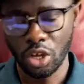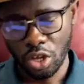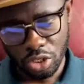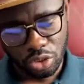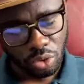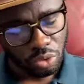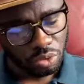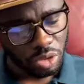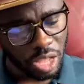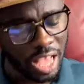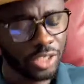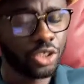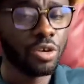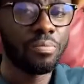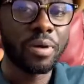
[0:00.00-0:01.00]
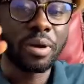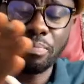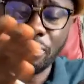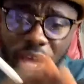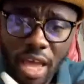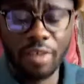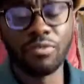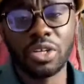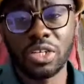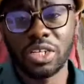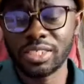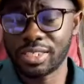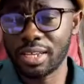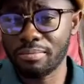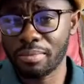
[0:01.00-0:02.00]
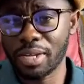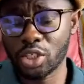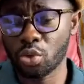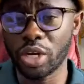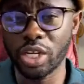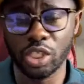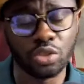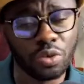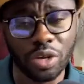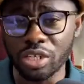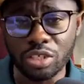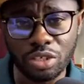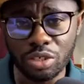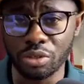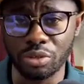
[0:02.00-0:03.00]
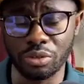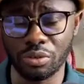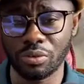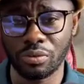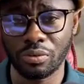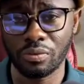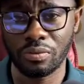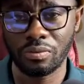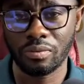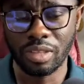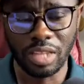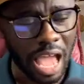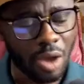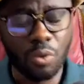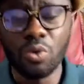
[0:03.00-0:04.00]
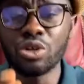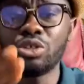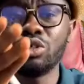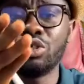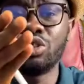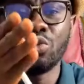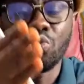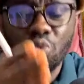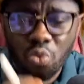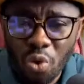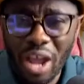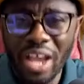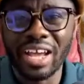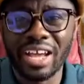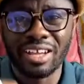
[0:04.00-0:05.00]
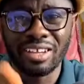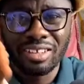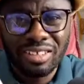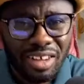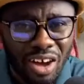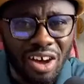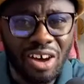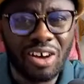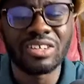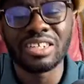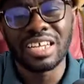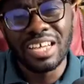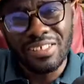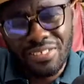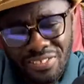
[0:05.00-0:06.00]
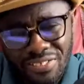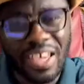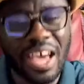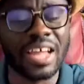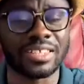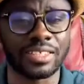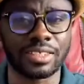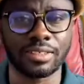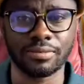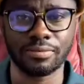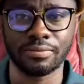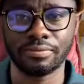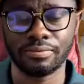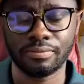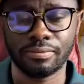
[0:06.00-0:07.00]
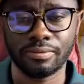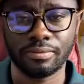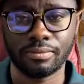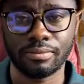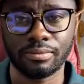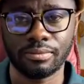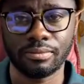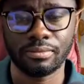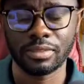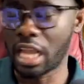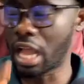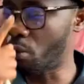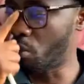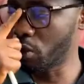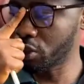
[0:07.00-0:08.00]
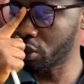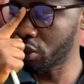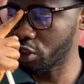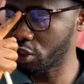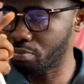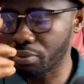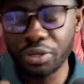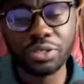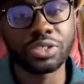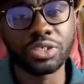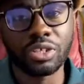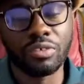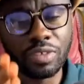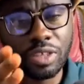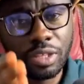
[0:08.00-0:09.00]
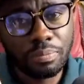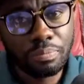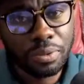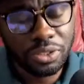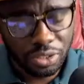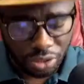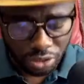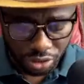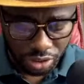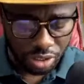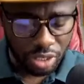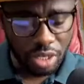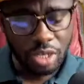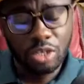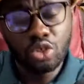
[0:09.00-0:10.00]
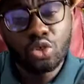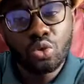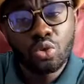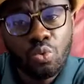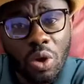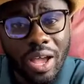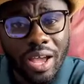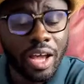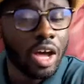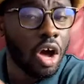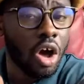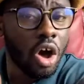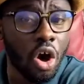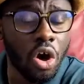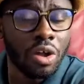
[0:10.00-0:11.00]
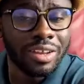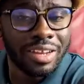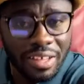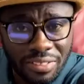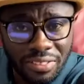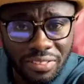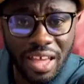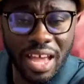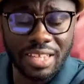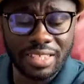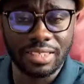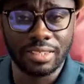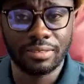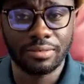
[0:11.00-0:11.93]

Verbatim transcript: So as you prepare for December twenty twenty-two. I want you to work on that. I want you to put yourself in the position to work on that.